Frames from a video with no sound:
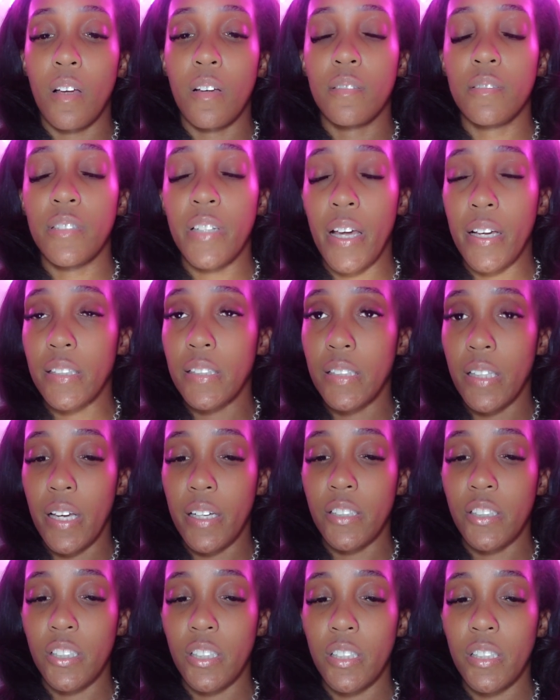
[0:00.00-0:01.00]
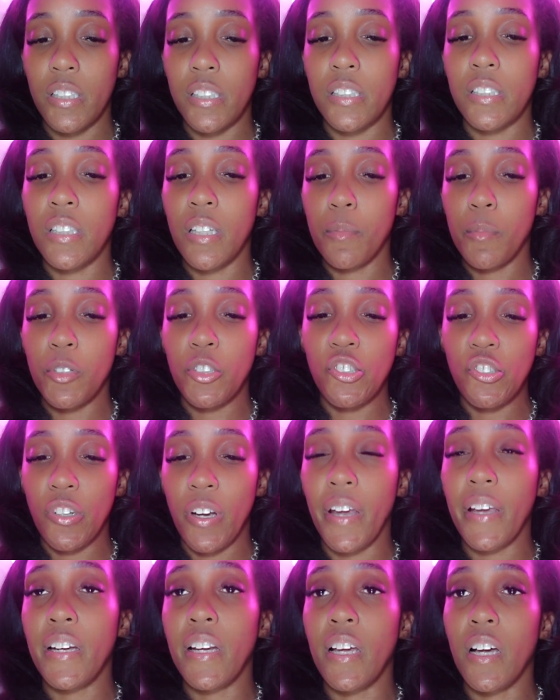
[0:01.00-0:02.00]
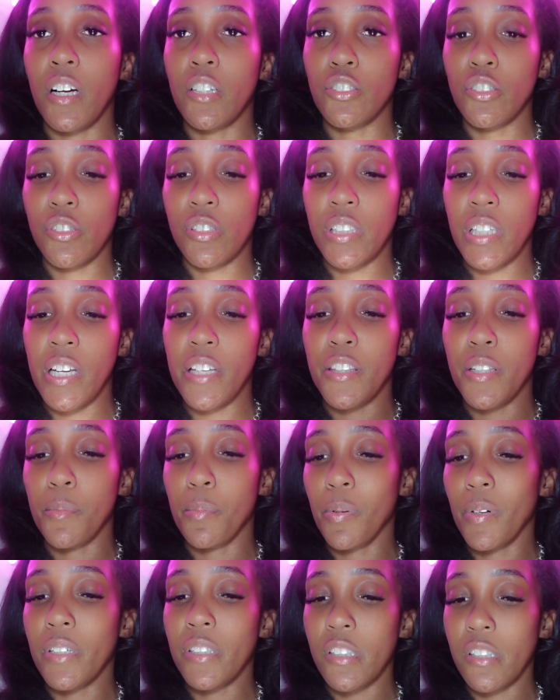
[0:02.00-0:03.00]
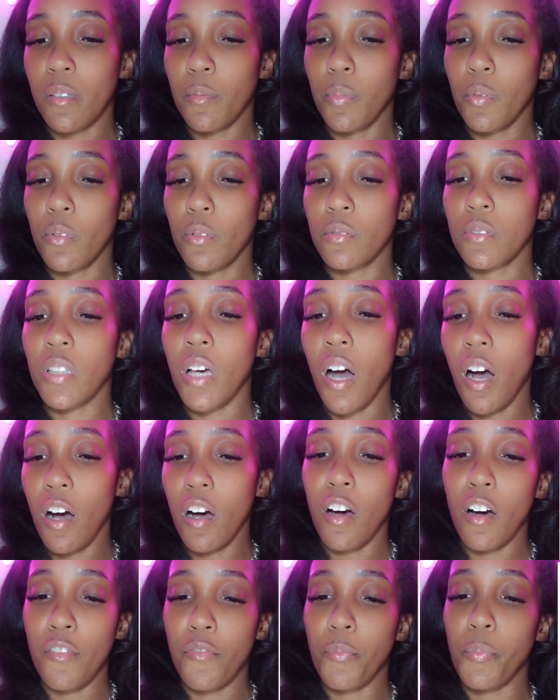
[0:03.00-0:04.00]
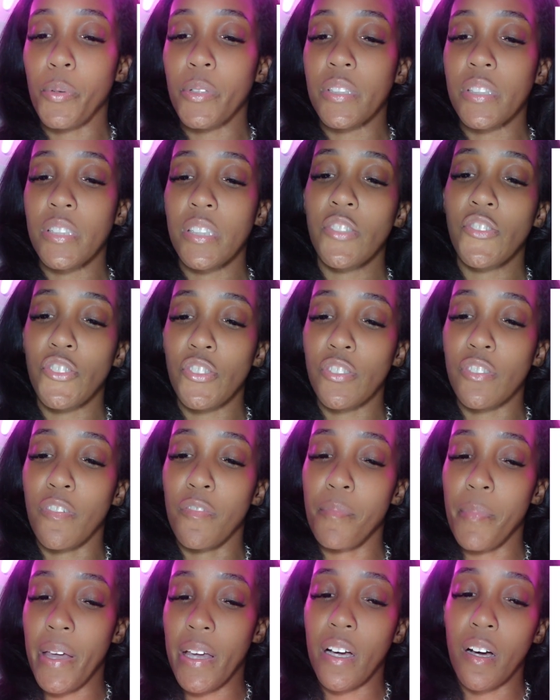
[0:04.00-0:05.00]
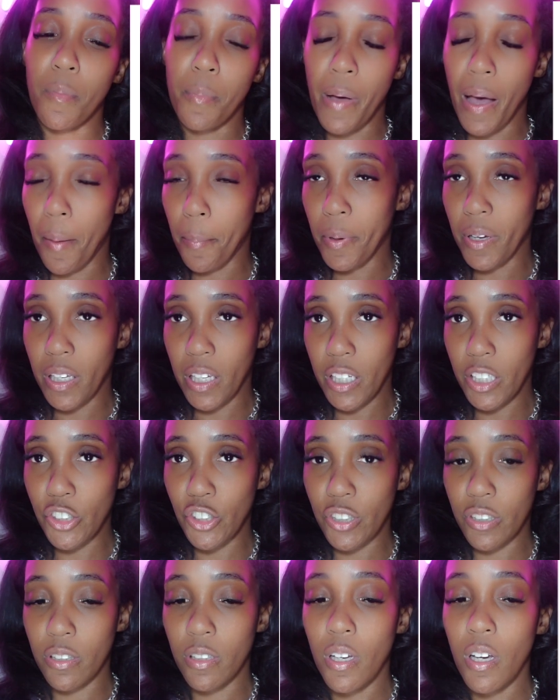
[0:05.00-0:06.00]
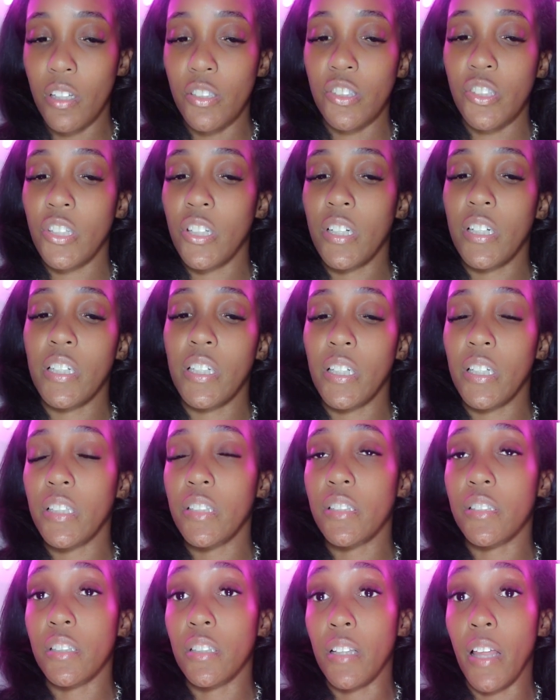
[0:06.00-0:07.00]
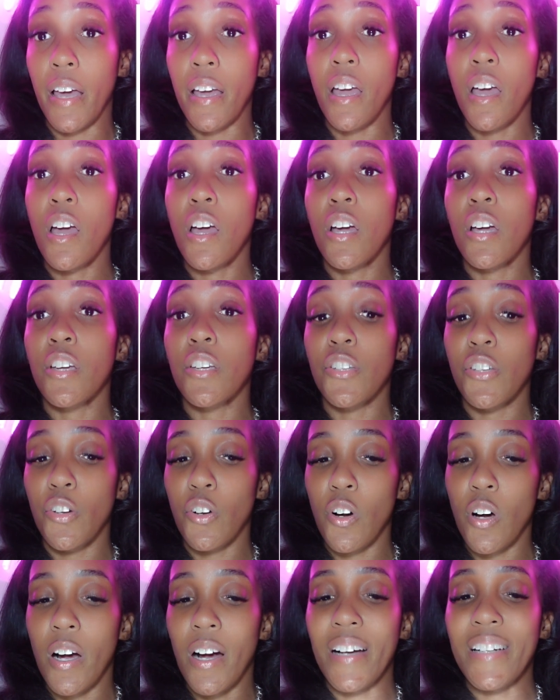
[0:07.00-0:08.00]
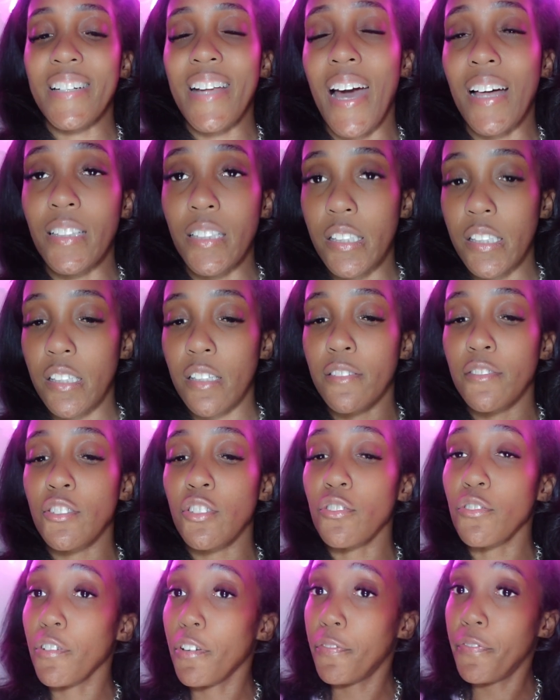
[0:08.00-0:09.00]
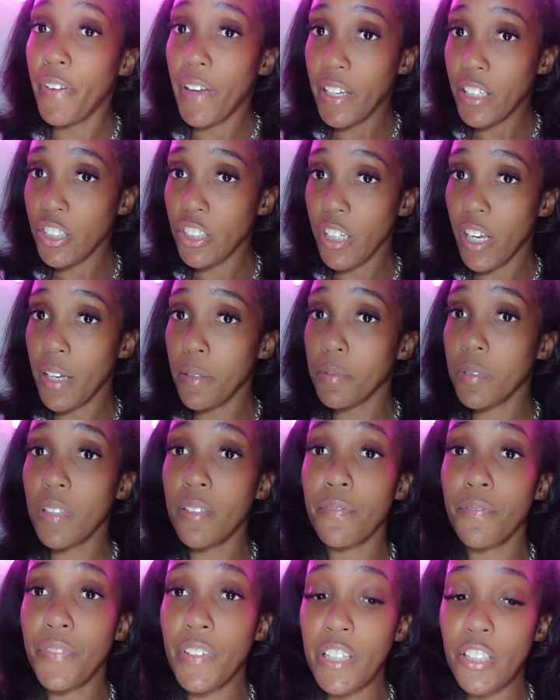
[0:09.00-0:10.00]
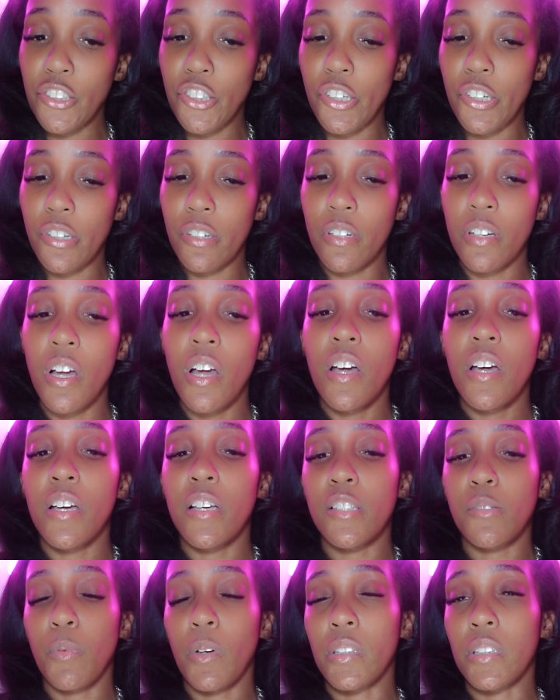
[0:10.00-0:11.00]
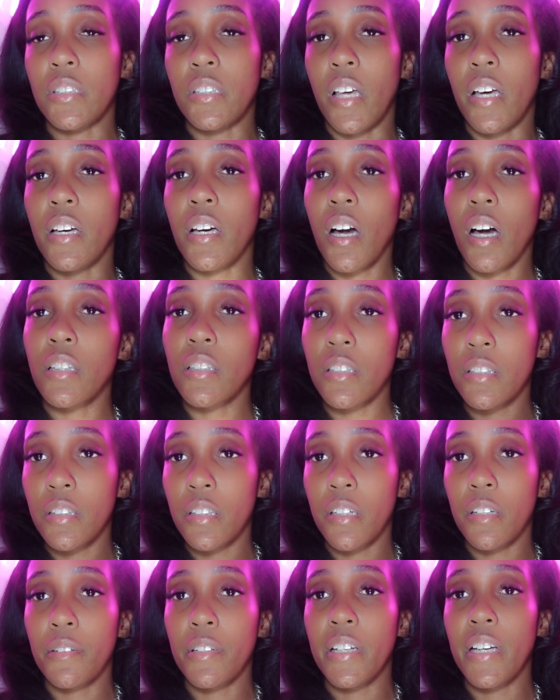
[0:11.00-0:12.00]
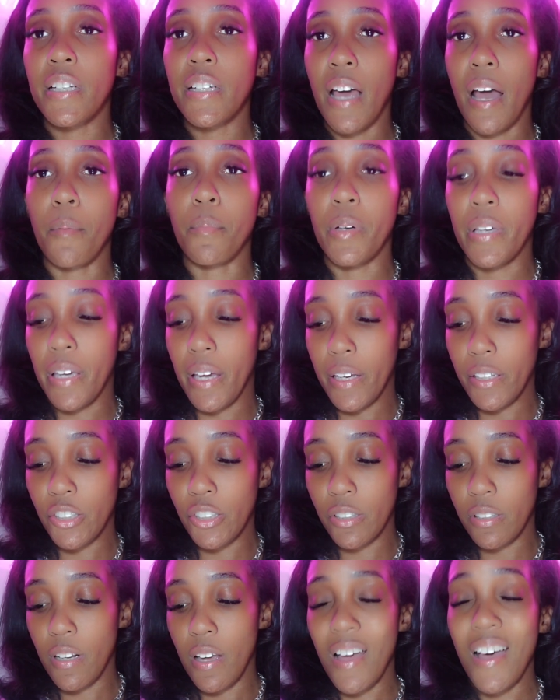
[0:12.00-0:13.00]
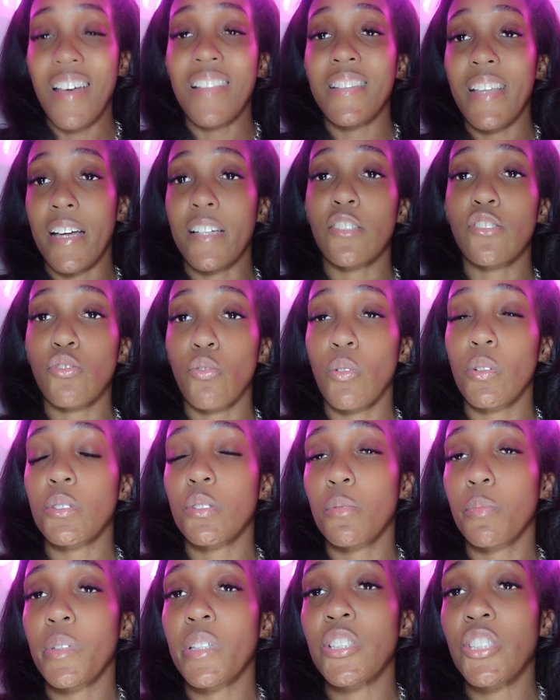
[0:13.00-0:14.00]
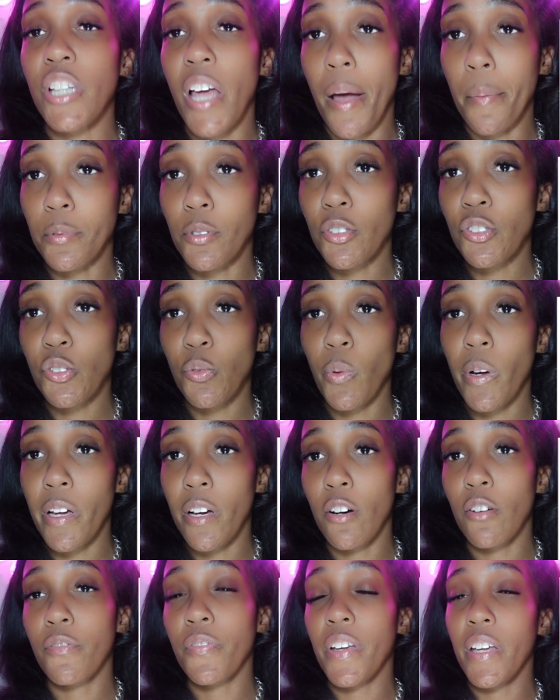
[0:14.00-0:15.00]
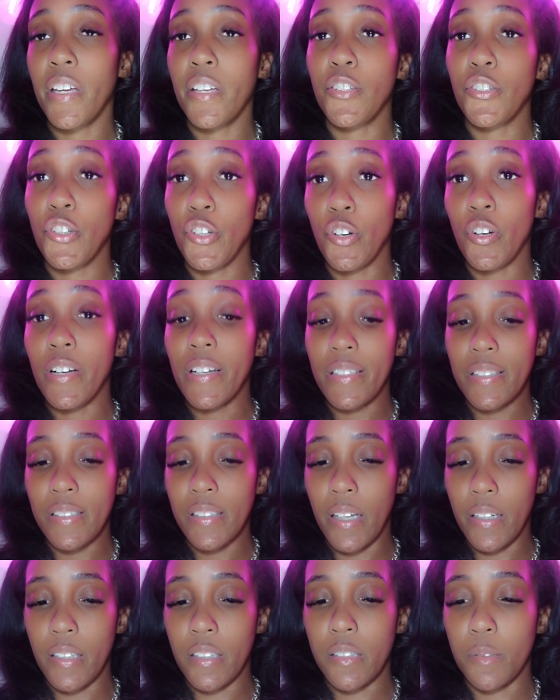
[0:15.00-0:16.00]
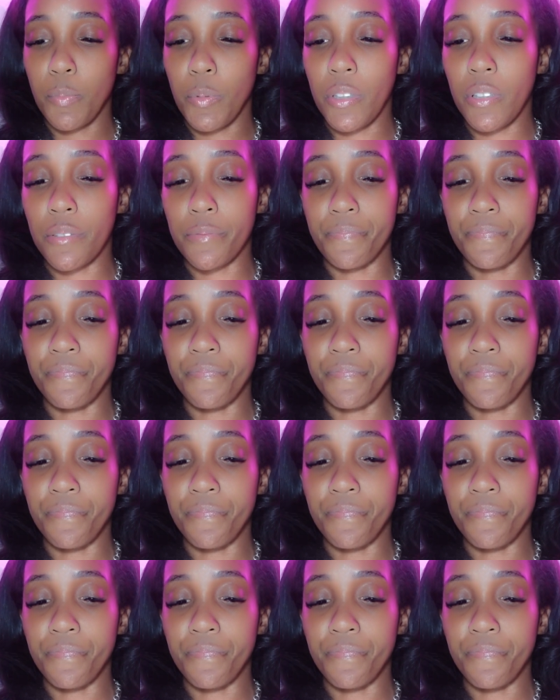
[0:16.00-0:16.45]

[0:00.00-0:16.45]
Next section is demonstrate and understand the principles of procedures of makeup application. So you're going to get into like your analysis of your face shapes and feature, as well as like color theory and application. That is going to be chapter 12 in your aesthetics book.